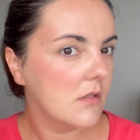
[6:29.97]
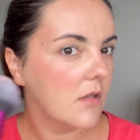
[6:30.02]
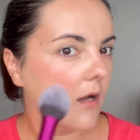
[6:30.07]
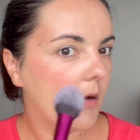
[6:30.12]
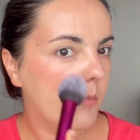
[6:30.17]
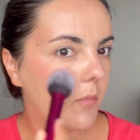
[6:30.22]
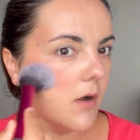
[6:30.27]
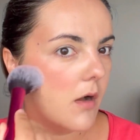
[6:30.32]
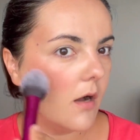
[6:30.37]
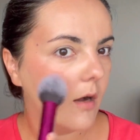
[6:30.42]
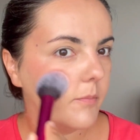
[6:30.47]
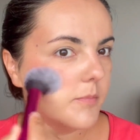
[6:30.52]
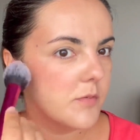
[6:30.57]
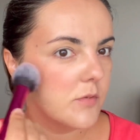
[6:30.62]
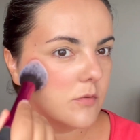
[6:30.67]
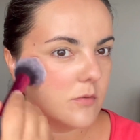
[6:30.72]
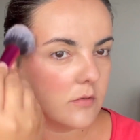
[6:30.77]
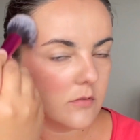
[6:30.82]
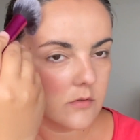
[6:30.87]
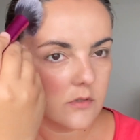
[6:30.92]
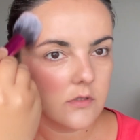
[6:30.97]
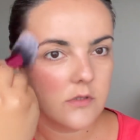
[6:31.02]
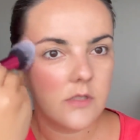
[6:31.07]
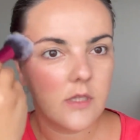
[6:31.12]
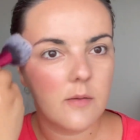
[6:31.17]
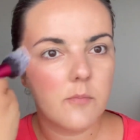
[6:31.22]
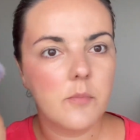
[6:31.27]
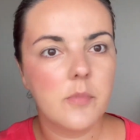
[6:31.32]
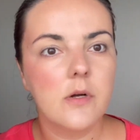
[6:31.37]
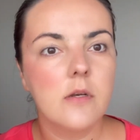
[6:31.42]
up to the
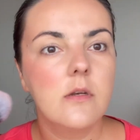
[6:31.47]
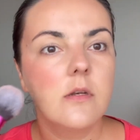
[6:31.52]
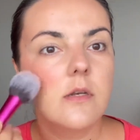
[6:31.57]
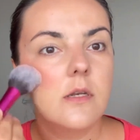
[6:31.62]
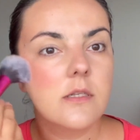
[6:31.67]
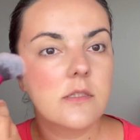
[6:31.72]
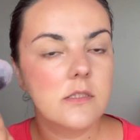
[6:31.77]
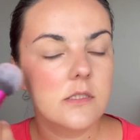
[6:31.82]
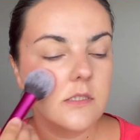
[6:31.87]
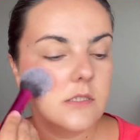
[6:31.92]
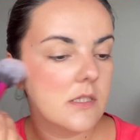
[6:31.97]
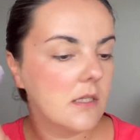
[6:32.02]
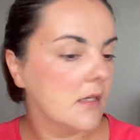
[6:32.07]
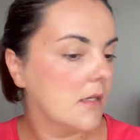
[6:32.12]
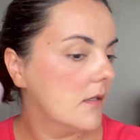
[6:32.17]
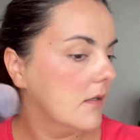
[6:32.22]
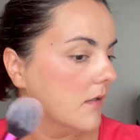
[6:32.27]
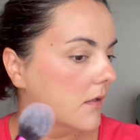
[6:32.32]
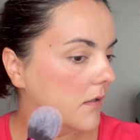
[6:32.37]
temple, let's say.